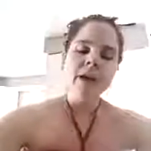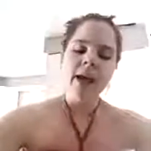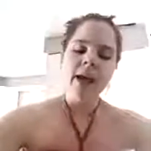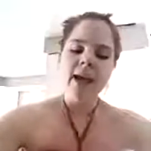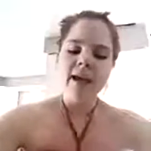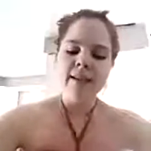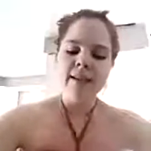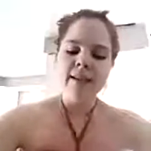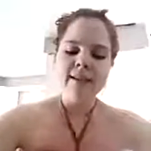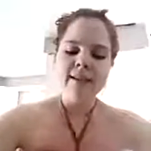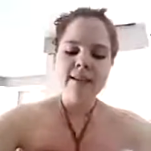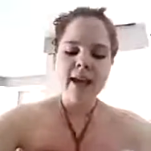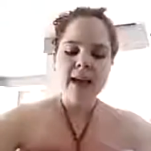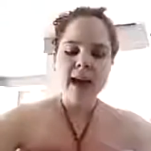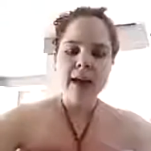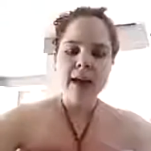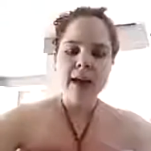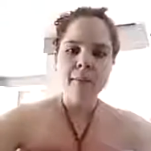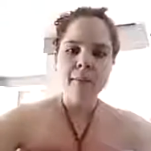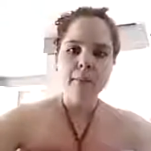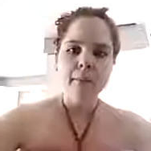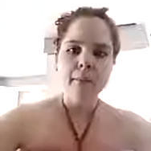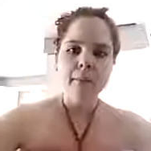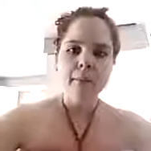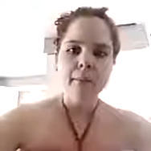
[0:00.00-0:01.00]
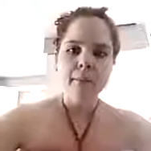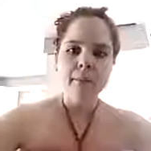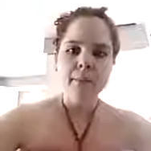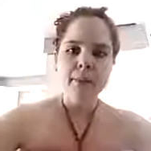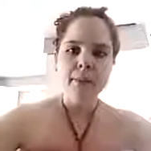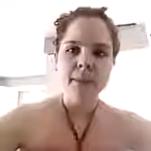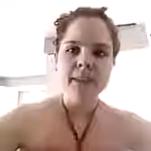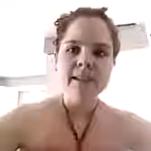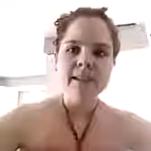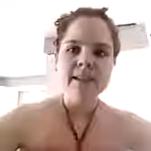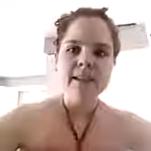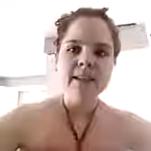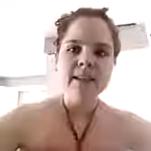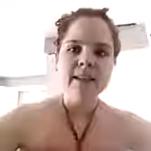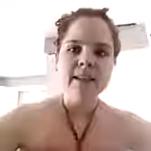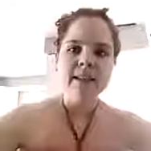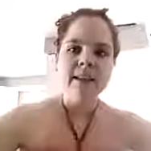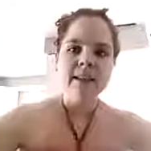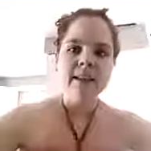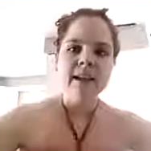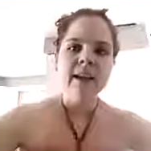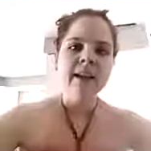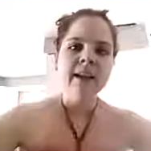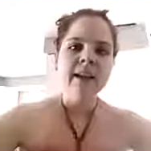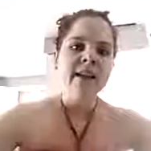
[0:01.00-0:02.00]
And
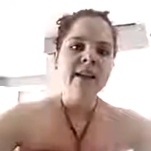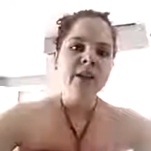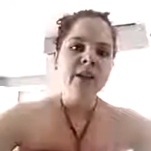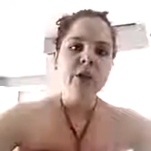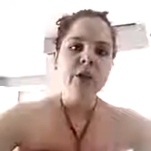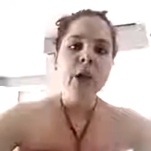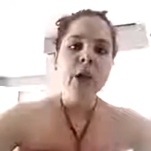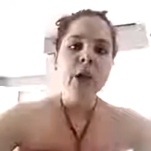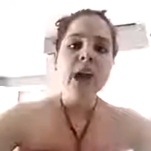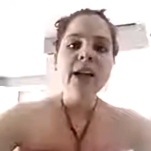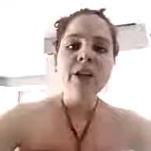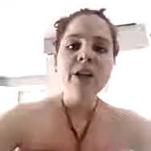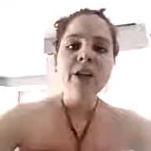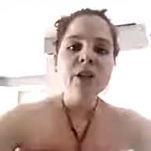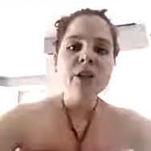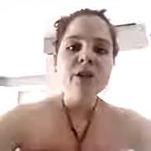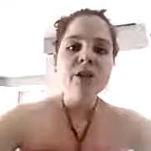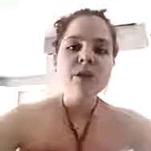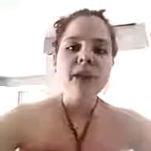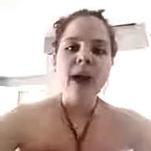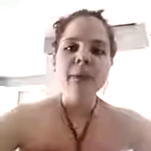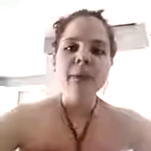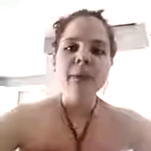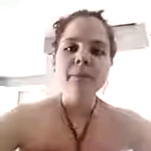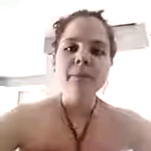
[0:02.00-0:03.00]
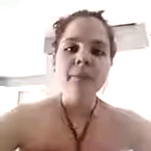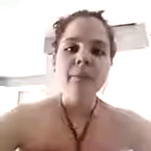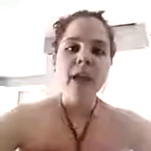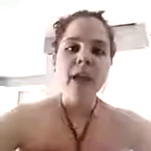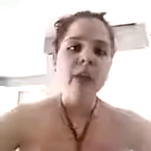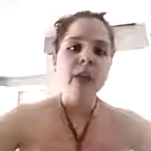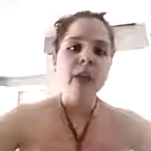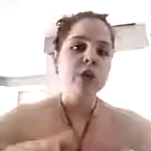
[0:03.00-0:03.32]
basically, how do you do that?